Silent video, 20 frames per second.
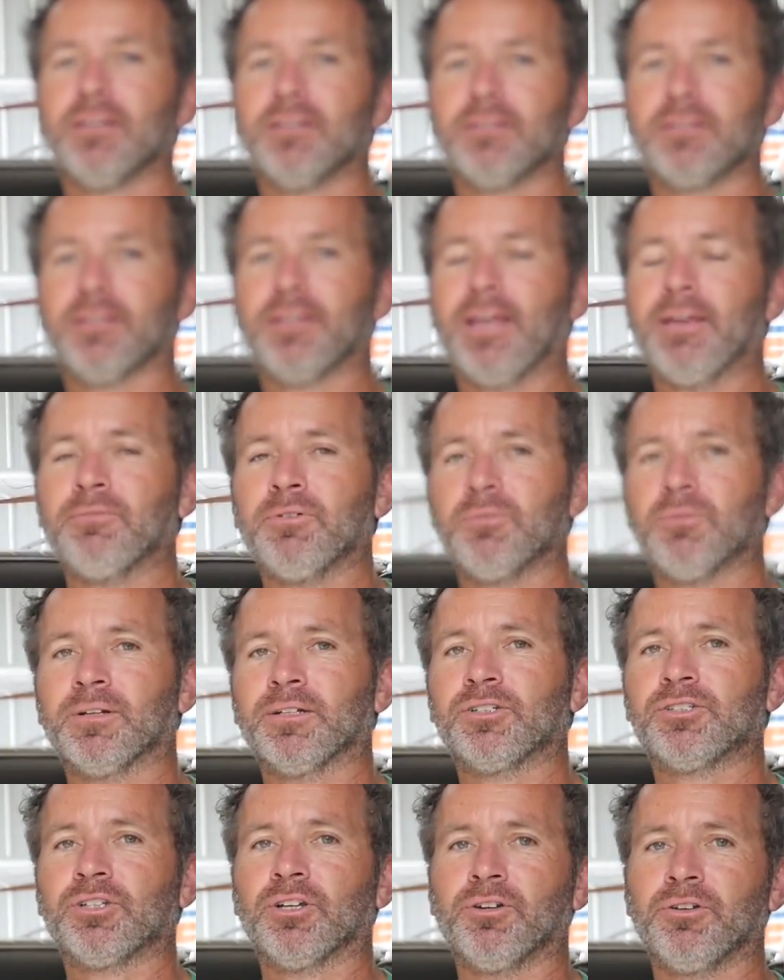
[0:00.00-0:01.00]
Today we want to
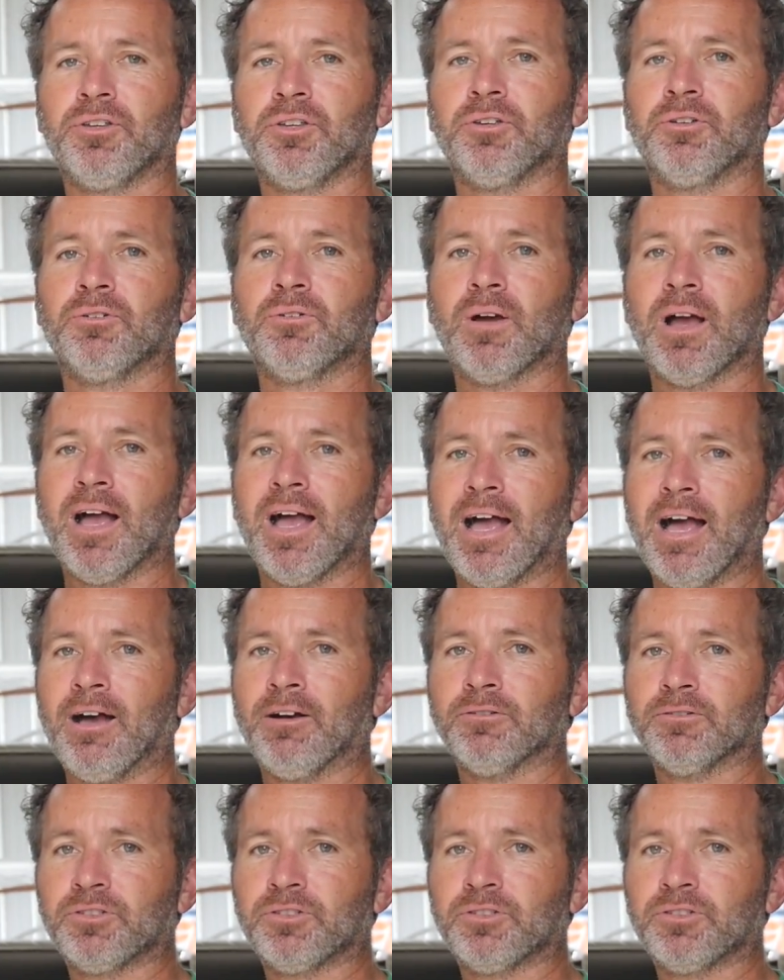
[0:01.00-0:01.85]
show you how